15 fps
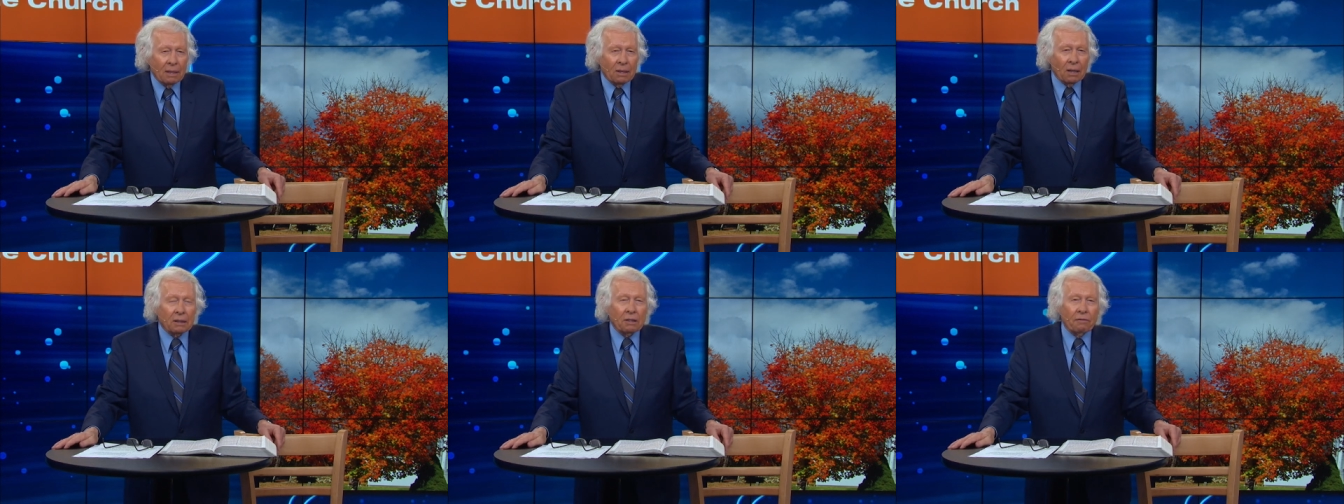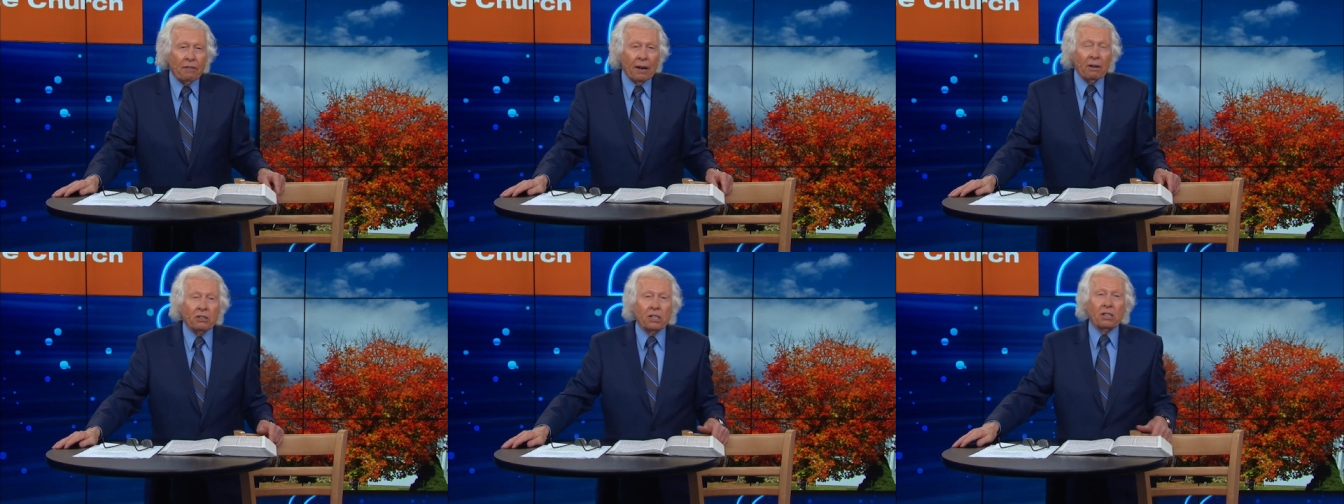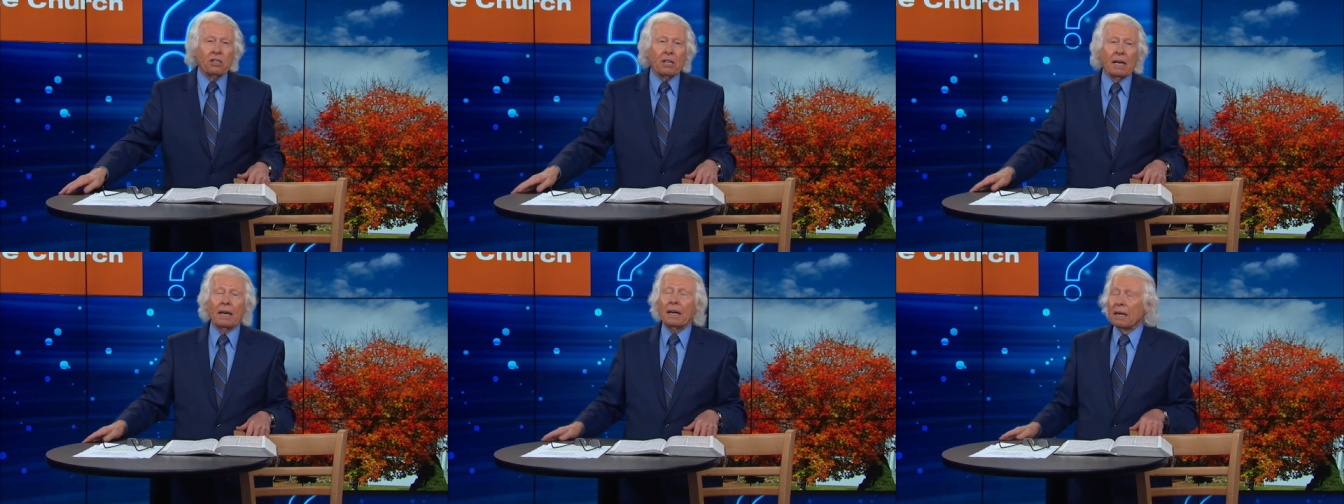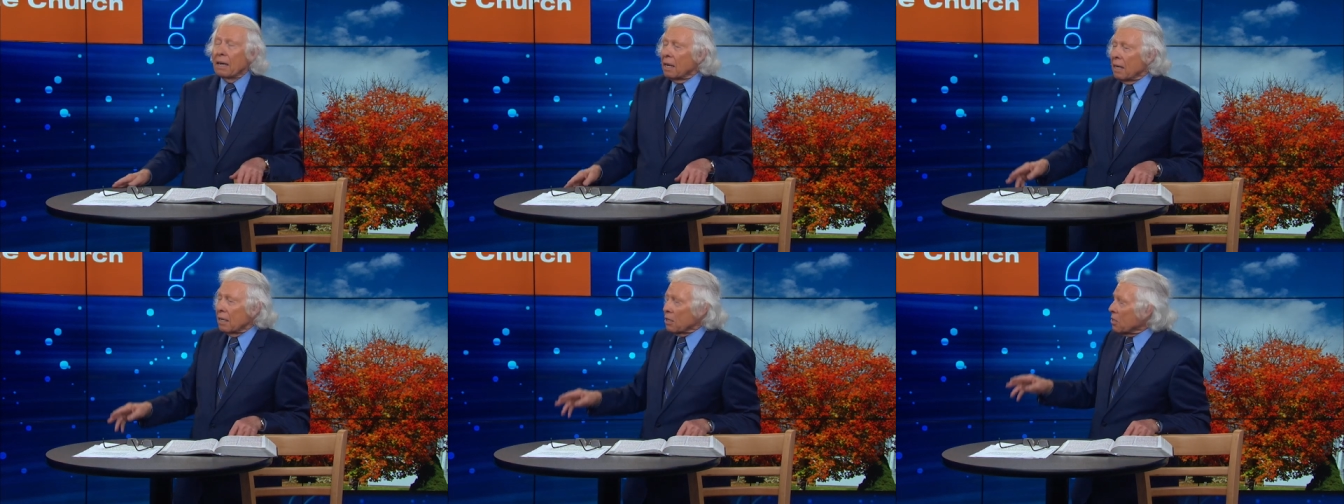Dr. Fauci
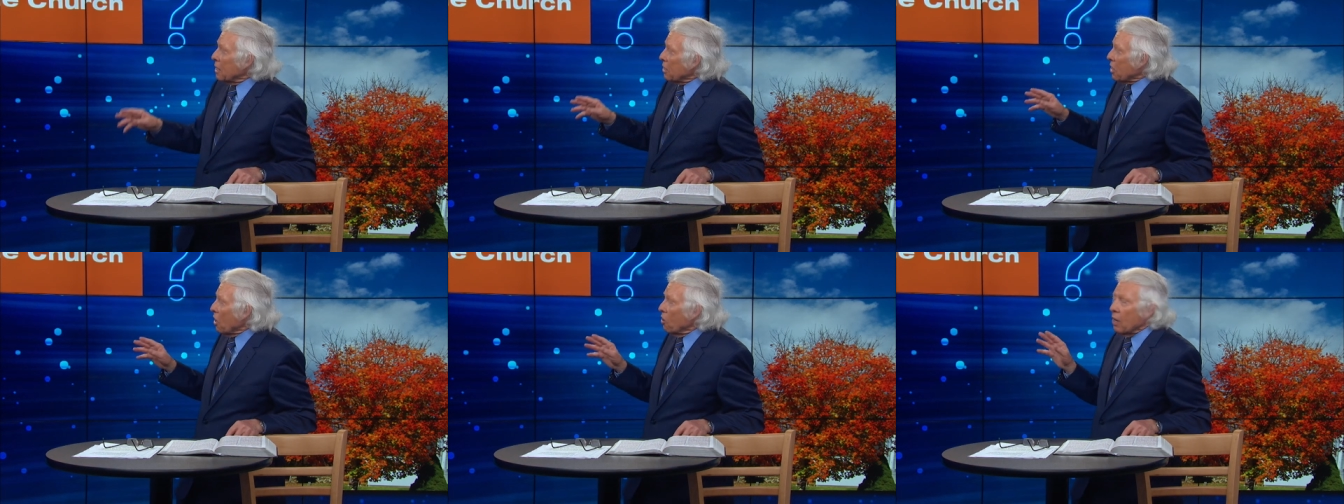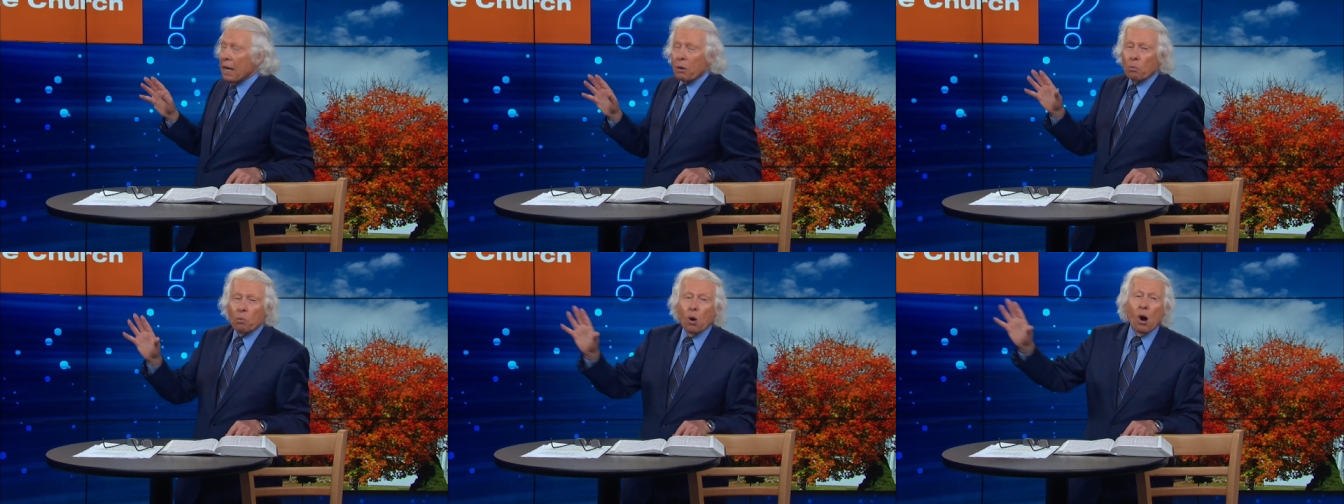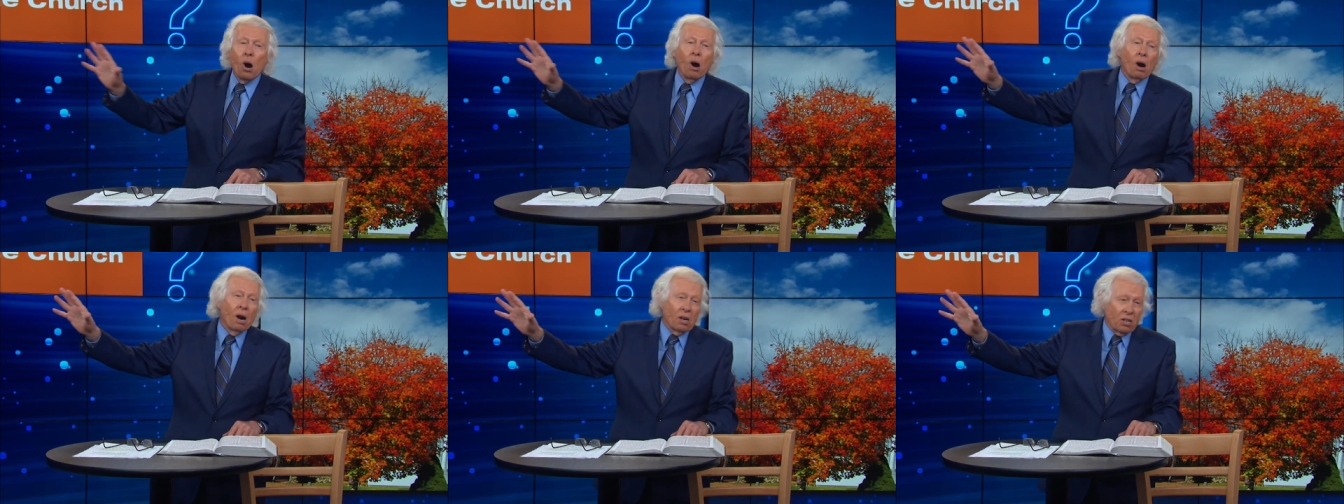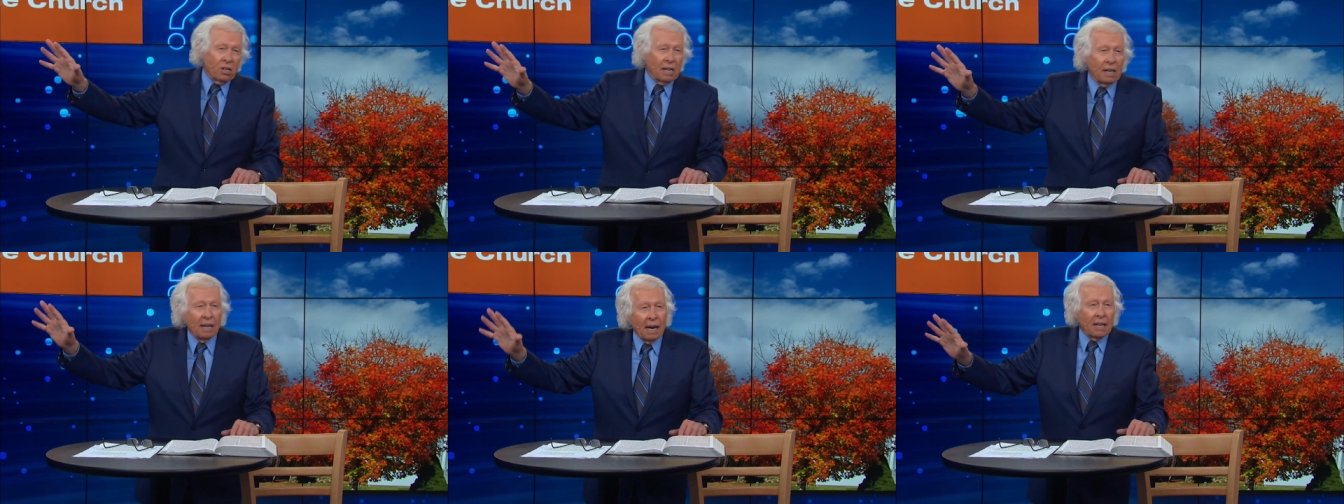says it's going to get
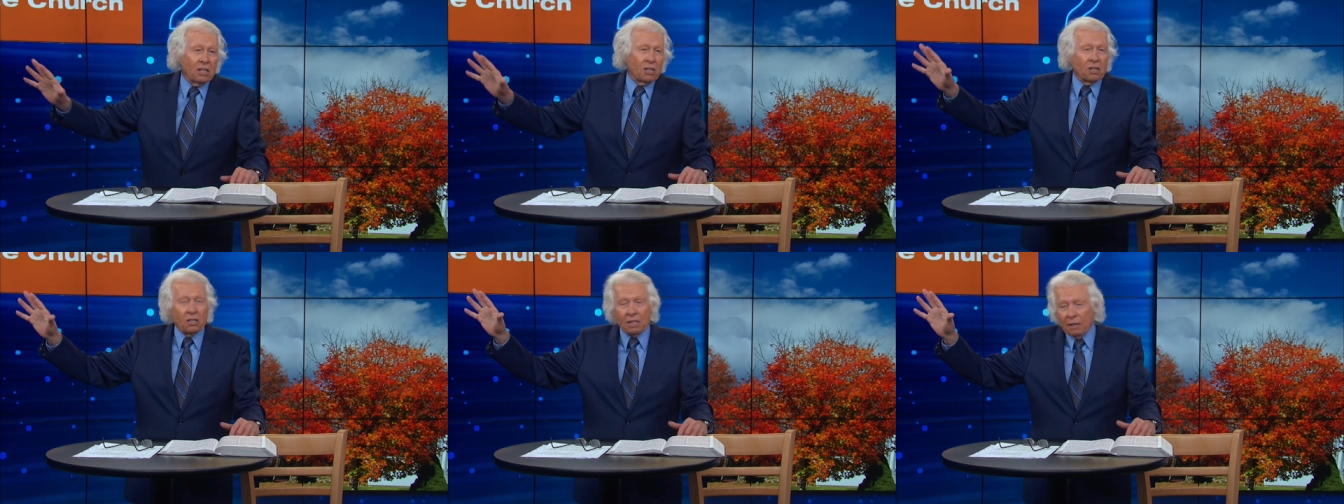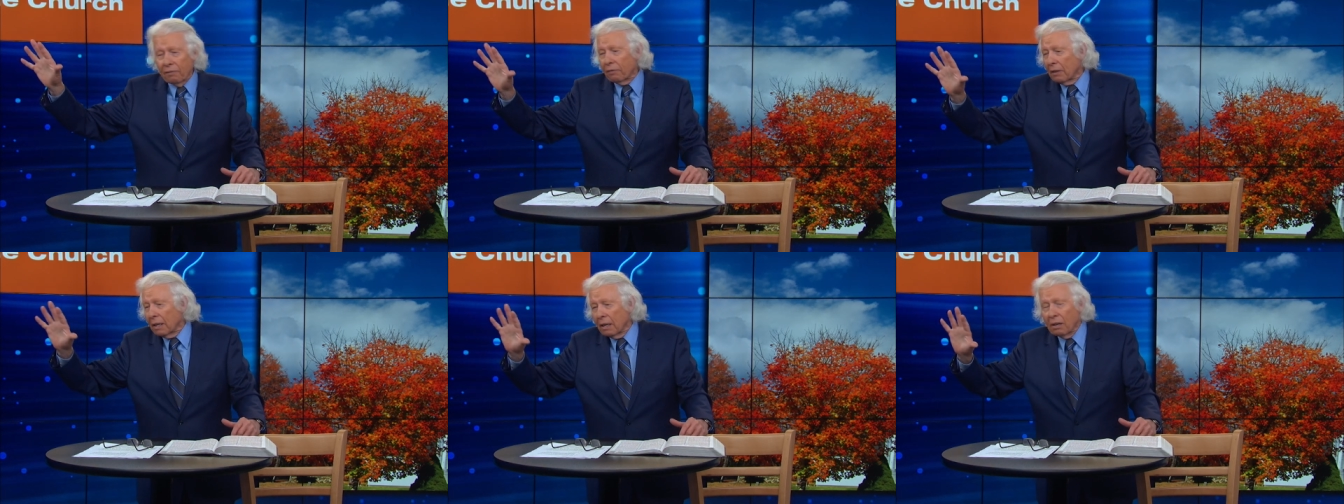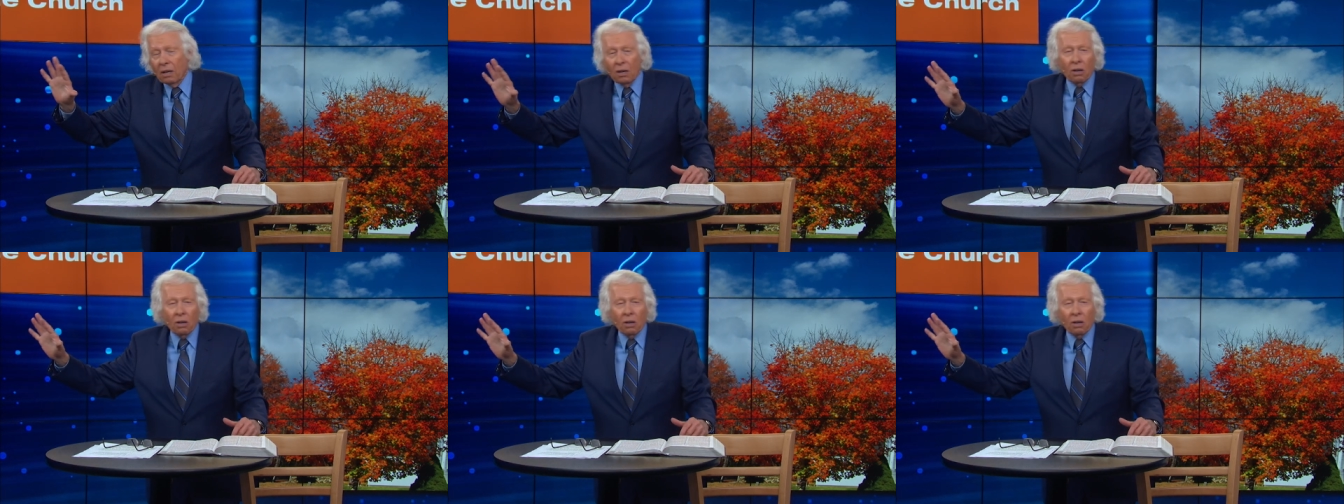worse unless something